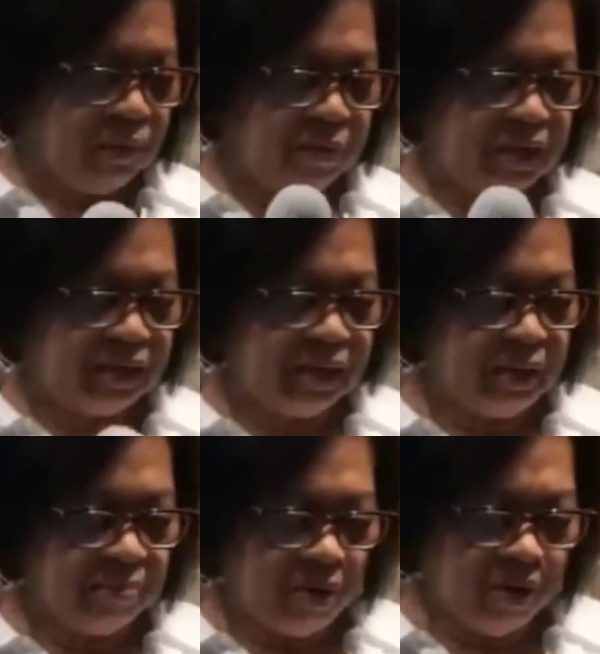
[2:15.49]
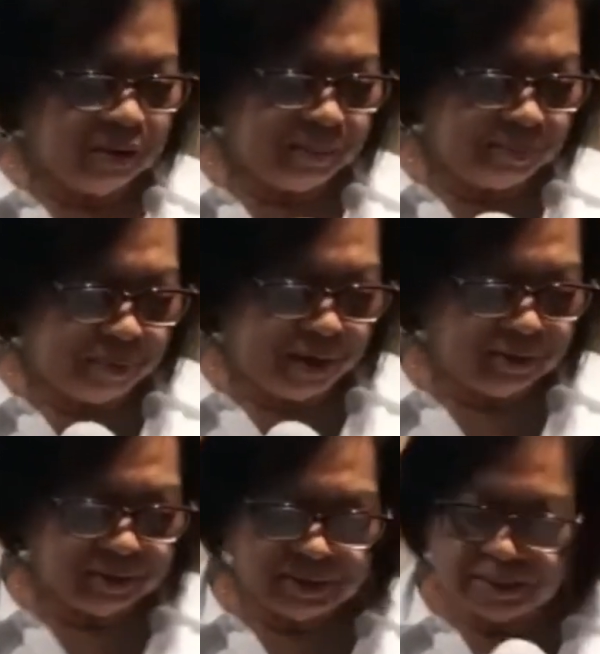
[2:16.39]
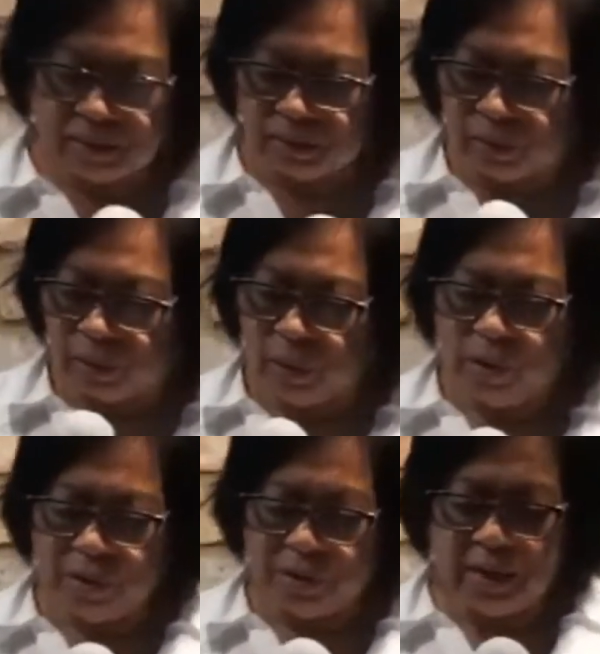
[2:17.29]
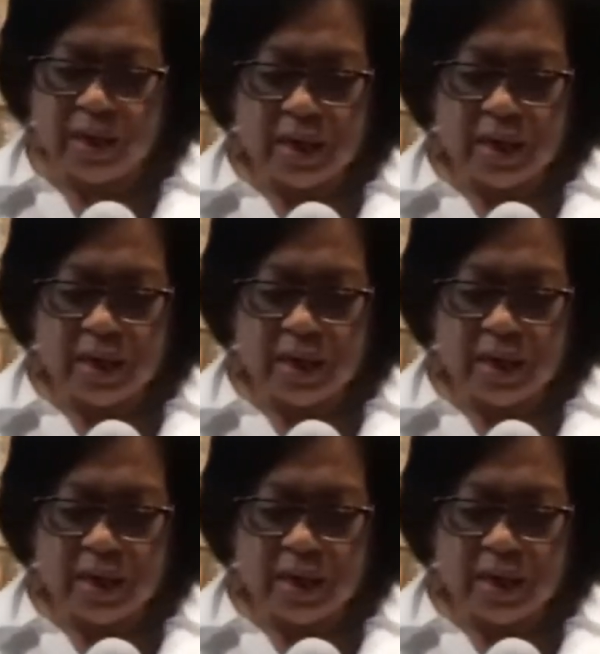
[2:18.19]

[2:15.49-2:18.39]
We give all the praises and glory,